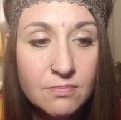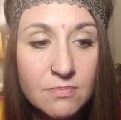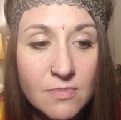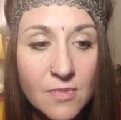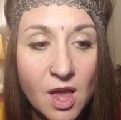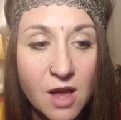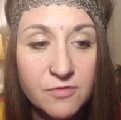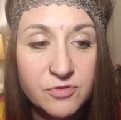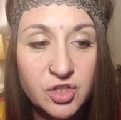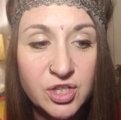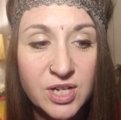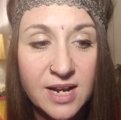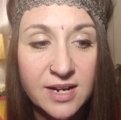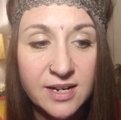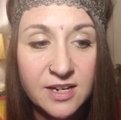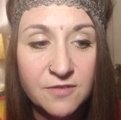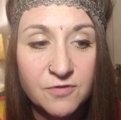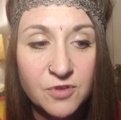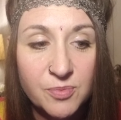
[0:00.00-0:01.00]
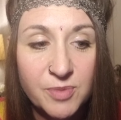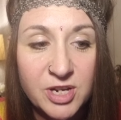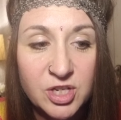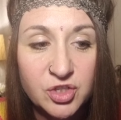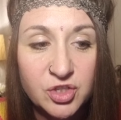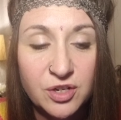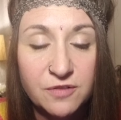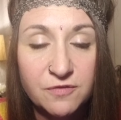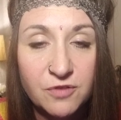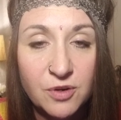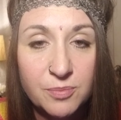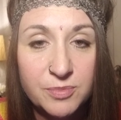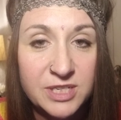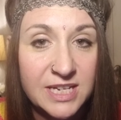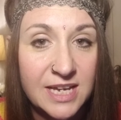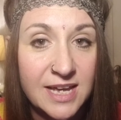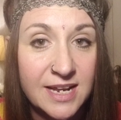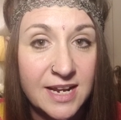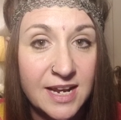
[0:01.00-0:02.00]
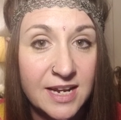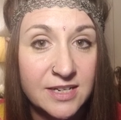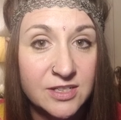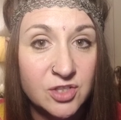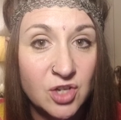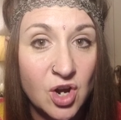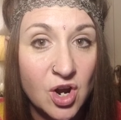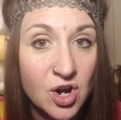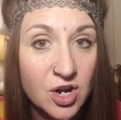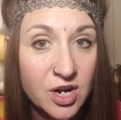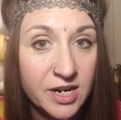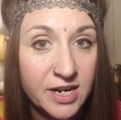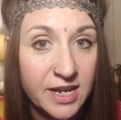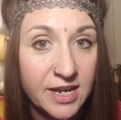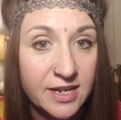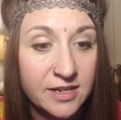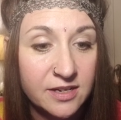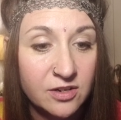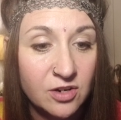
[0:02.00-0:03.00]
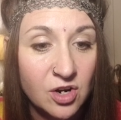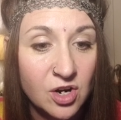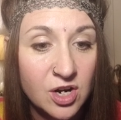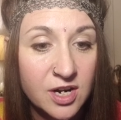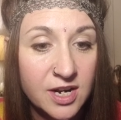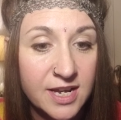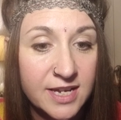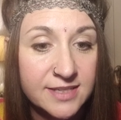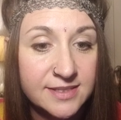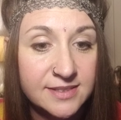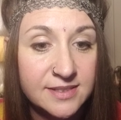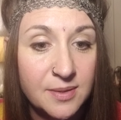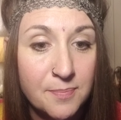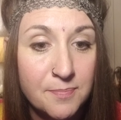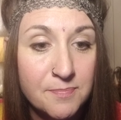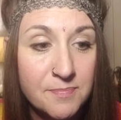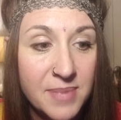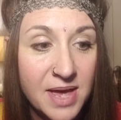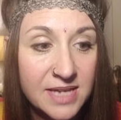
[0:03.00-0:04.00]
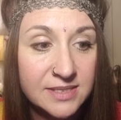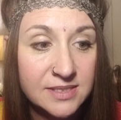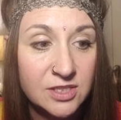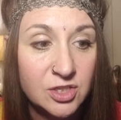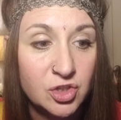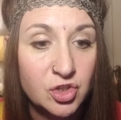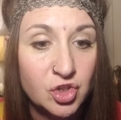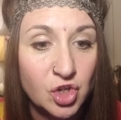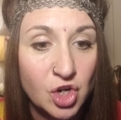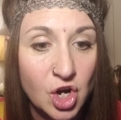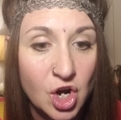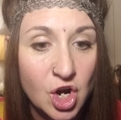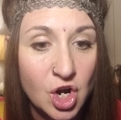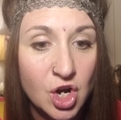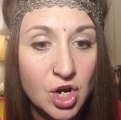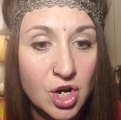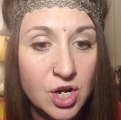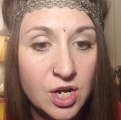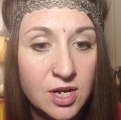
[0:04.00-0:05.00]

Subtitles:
of genetic information from DNA to RNA, and RNA is the messenger.